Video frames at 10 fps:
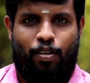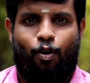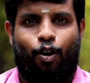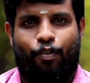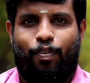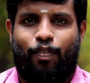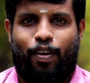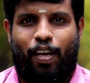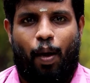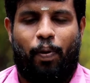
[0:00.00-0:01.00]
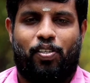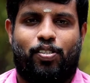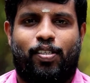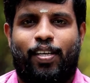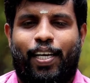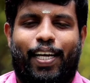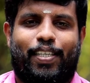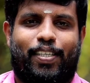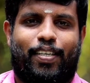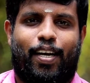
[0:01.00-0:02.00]
cauliflower, cabbage,
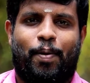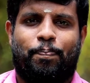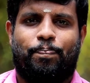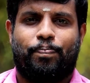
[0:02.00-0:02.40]
etc.